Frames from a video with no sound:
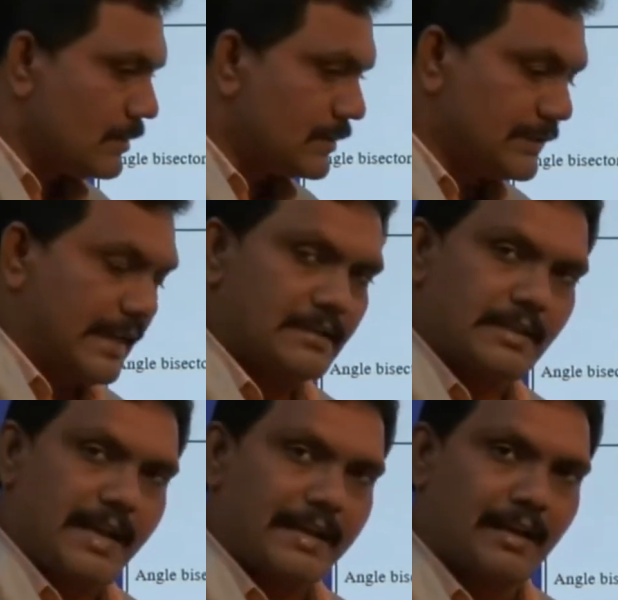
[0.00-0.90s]
theta is
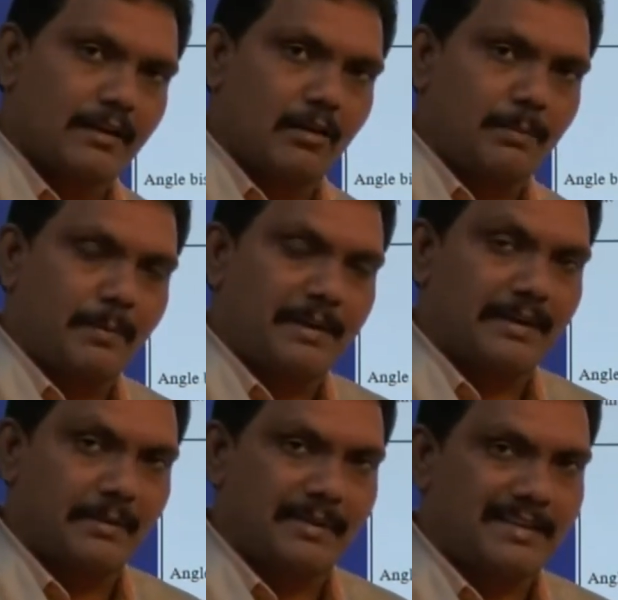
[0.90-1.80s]
the angle,
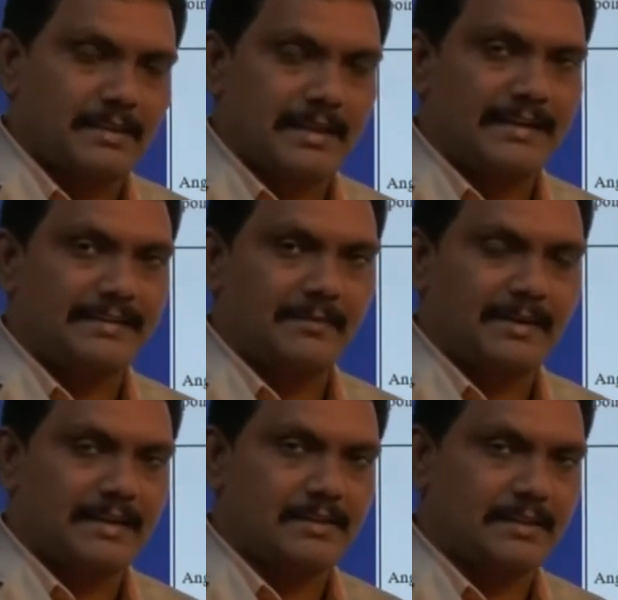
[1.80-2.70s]
complementary means 90
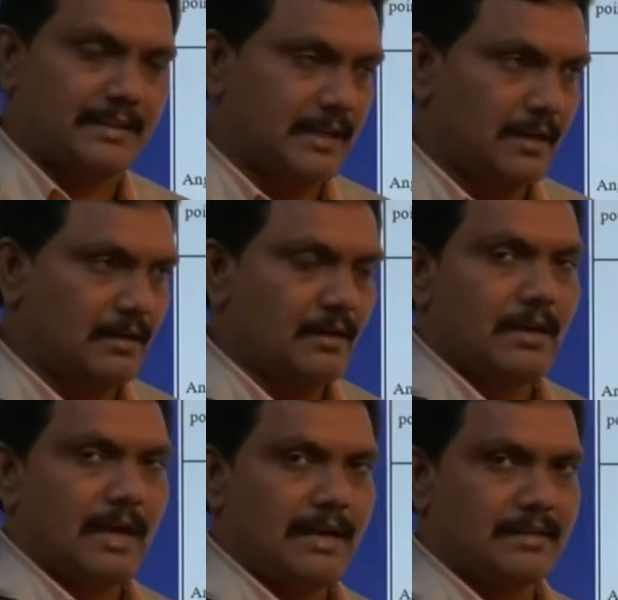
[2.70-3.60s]
minus theta,
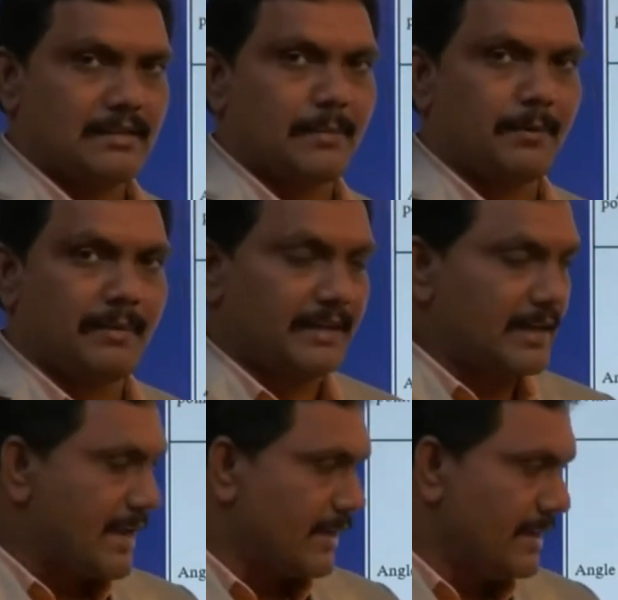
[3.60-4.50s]
and
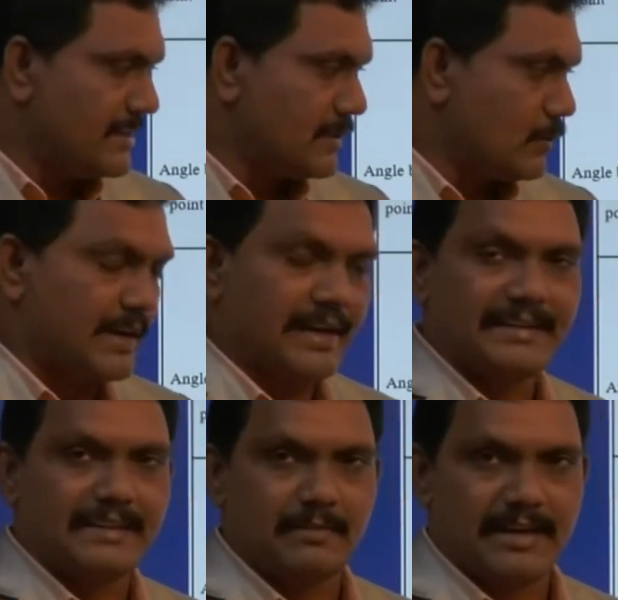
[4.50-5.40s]
supplementary angle is
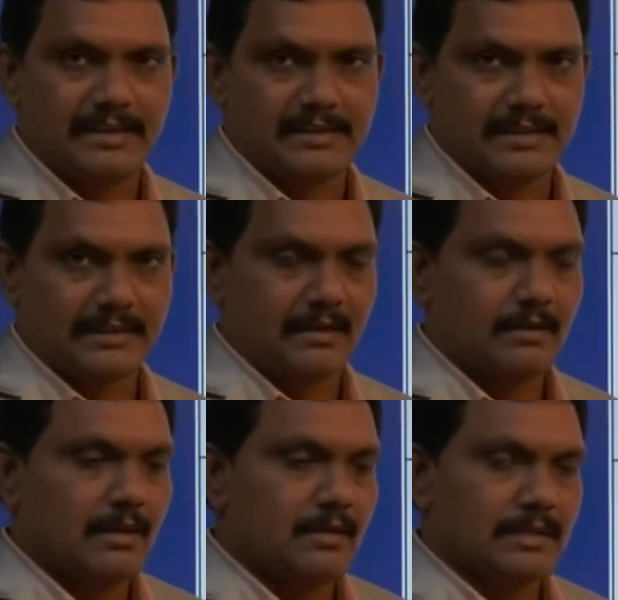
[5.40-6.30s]
180 minus
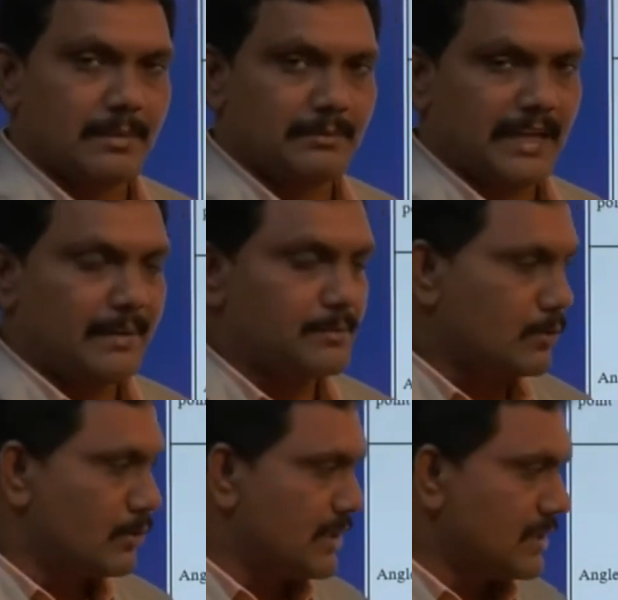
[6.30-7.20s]
theta.
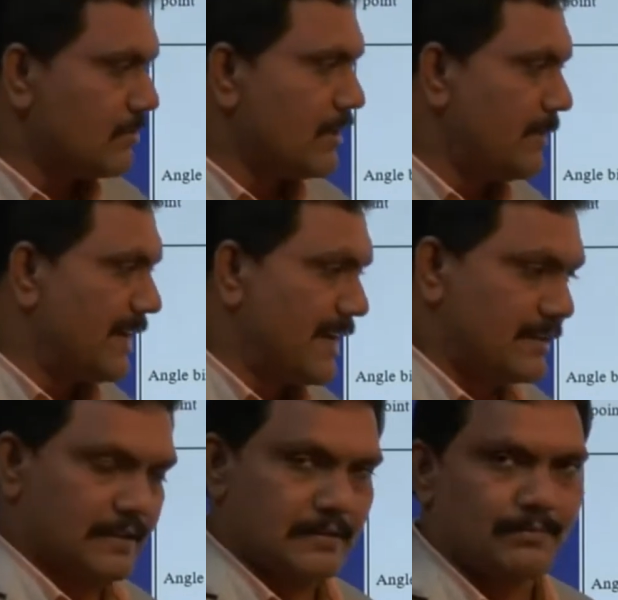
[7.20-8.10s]
Sometimes questions will be
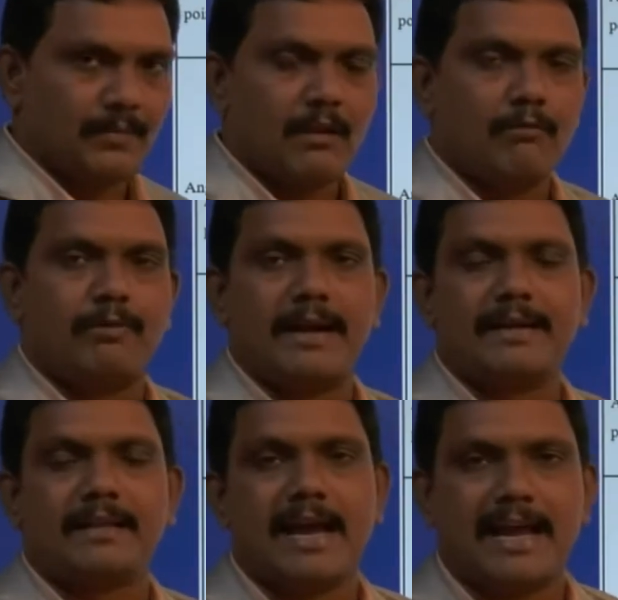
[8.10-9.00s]
like this.
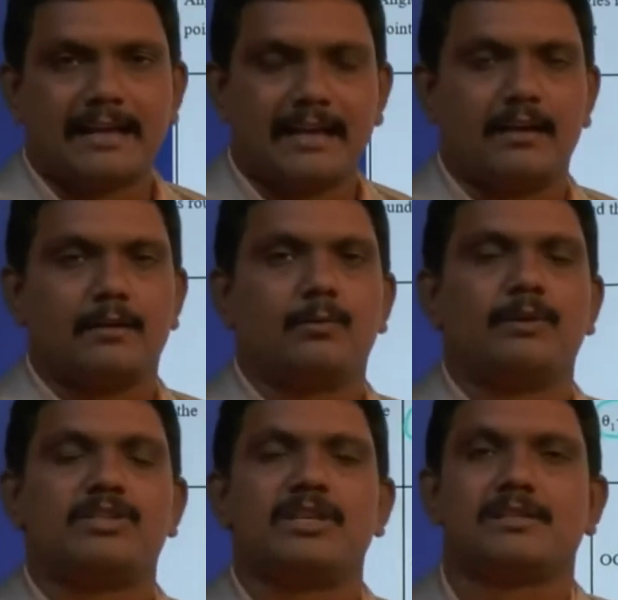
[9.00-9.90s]
Find the angle
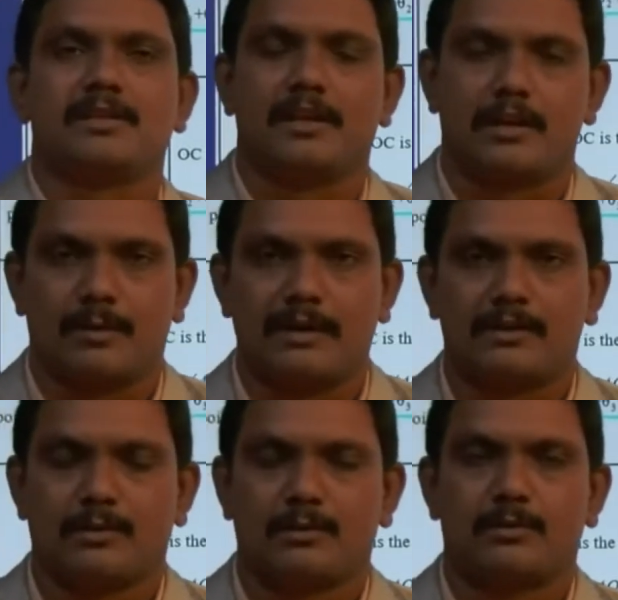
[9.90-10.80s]
which is
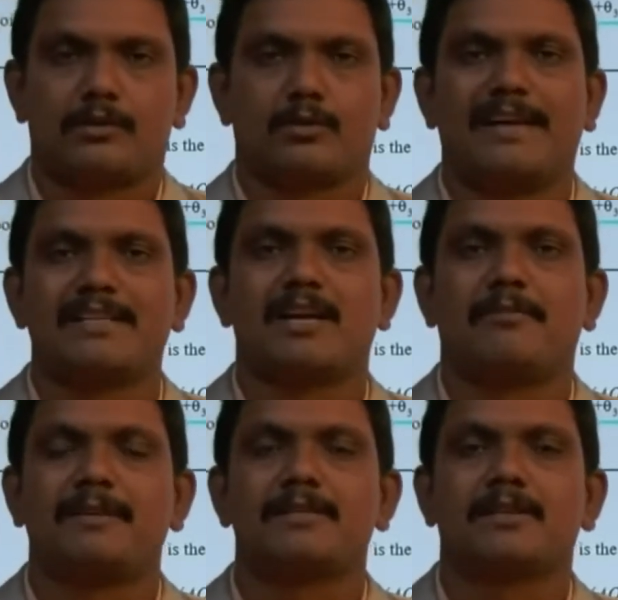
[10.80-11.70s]
equal to twice
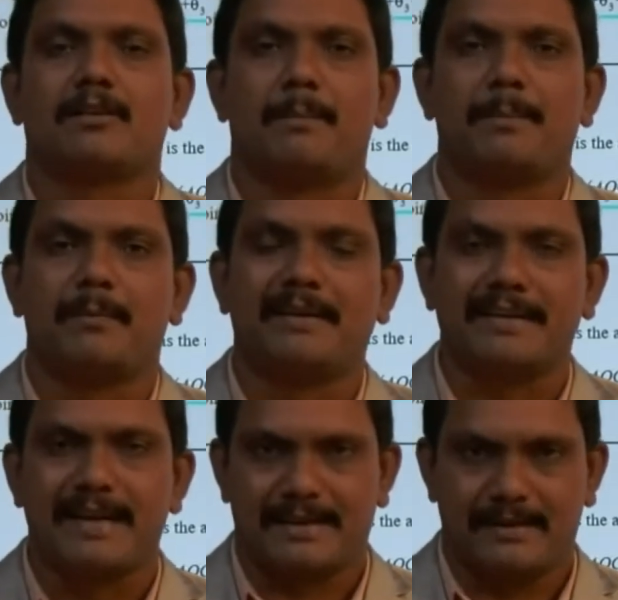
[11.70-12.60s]
of its
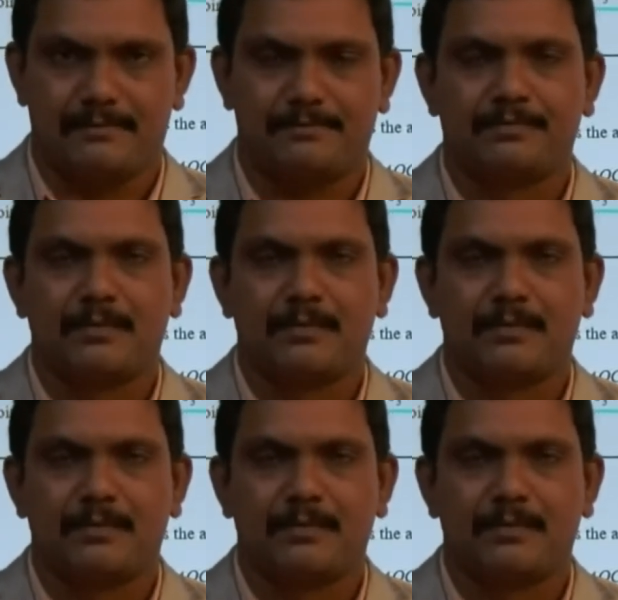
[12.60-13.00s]
complementary angle.